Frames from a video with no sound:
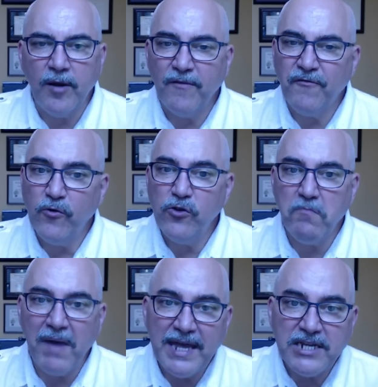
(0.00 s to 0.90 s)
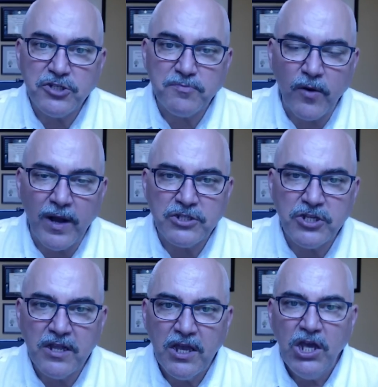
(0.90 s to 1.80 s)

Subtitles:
Before you manage a project,